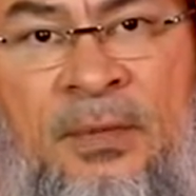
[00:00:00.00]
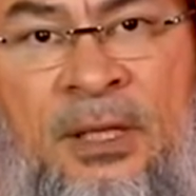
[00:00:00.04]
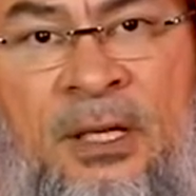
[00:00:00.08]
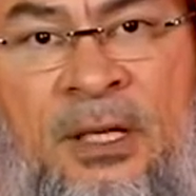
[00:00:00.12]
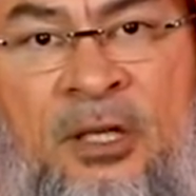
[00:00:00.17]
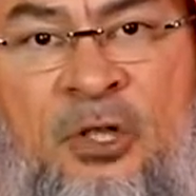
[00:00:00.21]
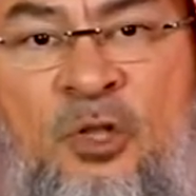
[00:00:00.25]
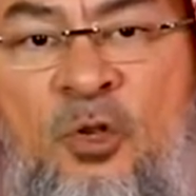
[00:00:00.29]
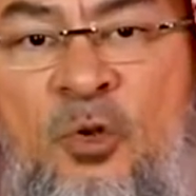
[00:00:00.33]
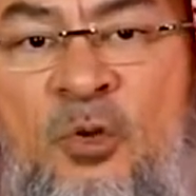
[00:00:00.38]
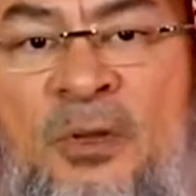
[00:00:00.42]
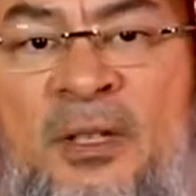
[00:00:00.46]

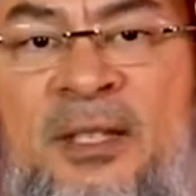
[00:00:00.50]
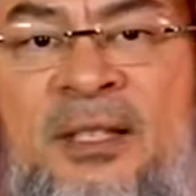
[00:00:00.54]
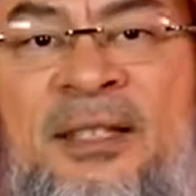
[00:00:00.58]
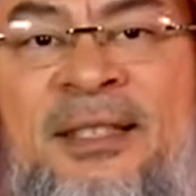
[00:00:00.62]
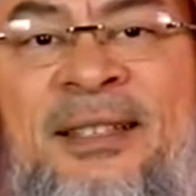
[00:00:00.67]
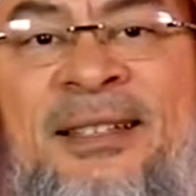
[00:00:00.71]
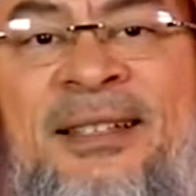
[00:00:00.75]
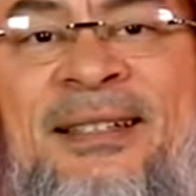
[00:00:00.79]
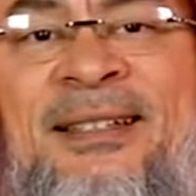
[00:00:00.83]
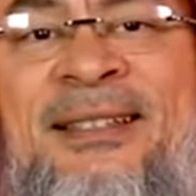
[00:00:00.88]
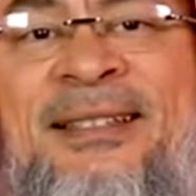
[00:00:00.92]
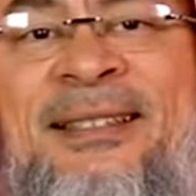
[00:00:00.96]
So this
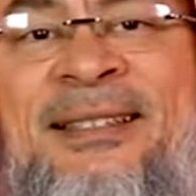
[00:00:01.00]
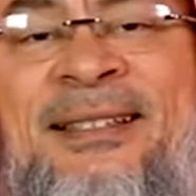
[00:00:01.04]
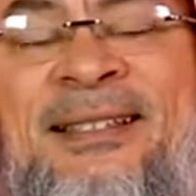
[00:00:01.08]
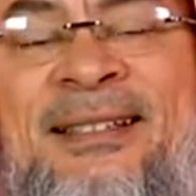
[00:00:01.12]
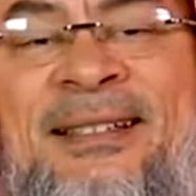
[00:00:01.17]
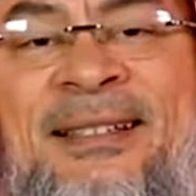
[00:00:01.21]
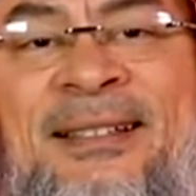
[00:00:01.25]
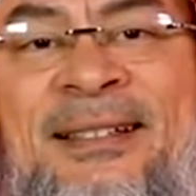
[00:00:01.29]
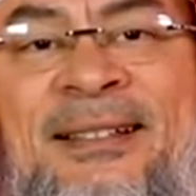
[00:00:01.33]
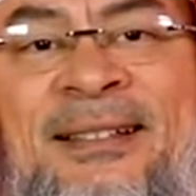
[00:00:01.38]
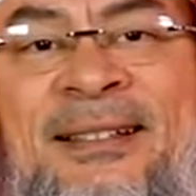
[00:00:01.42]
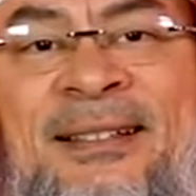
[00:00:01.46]

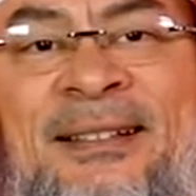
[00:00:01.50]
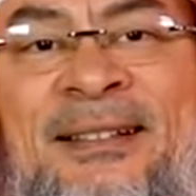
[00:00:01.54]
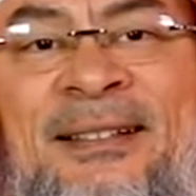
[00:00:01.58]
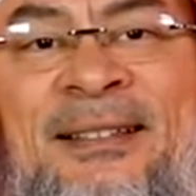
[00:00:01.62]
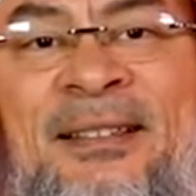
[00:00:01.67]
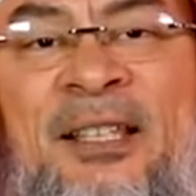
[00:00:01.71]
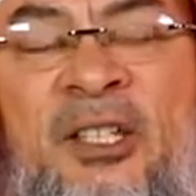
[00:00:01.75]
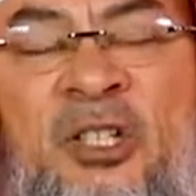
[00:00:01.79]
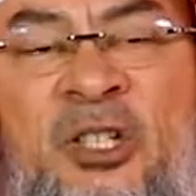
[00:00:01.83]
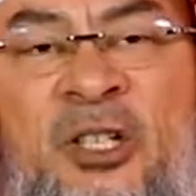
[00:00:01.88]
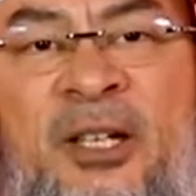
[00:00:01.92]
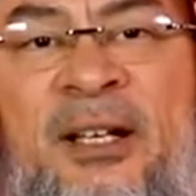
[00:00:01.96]
is
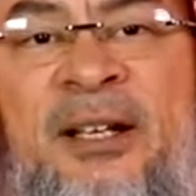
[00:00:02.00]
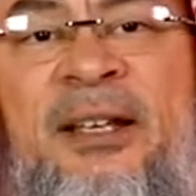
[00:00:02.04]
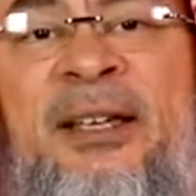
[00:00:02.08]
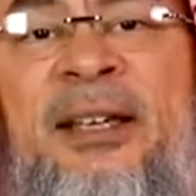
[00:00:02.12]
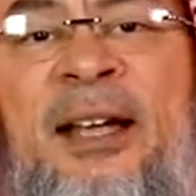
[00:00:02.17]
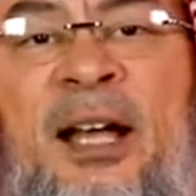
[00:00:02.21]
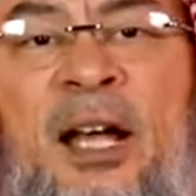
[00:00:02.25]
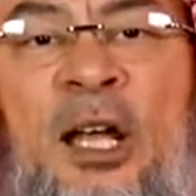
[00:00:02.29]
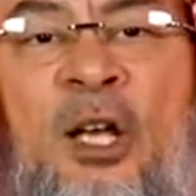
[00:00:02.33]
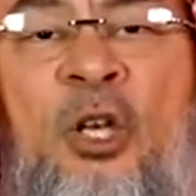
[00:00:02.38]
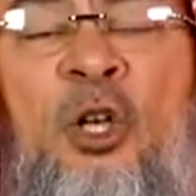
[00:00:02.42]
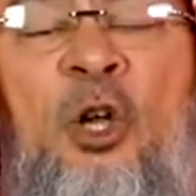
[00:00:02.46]
the
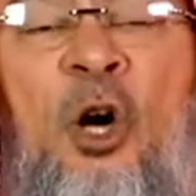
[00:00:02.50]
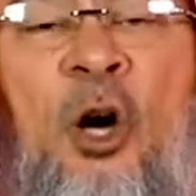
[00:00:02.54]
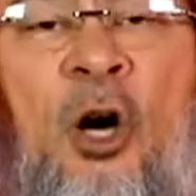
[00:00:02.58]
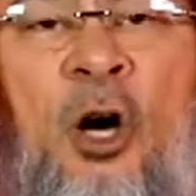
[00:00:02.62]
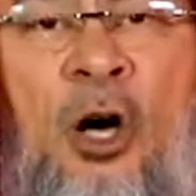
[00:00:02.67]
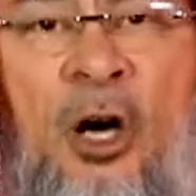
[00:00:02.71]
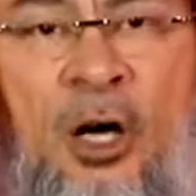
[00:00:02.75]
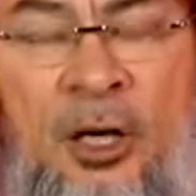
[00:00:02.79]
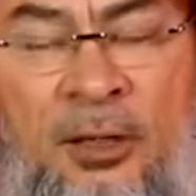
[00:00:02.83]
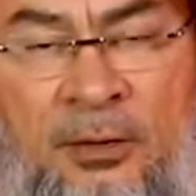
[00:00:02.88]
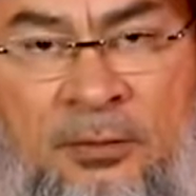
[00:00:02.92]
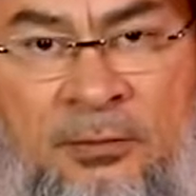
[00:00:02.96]
Sharia
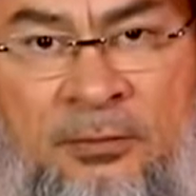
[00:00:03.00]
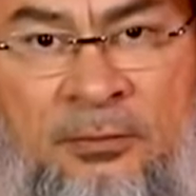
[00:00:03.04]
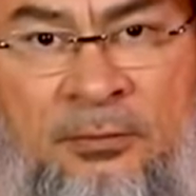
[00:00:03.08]
law.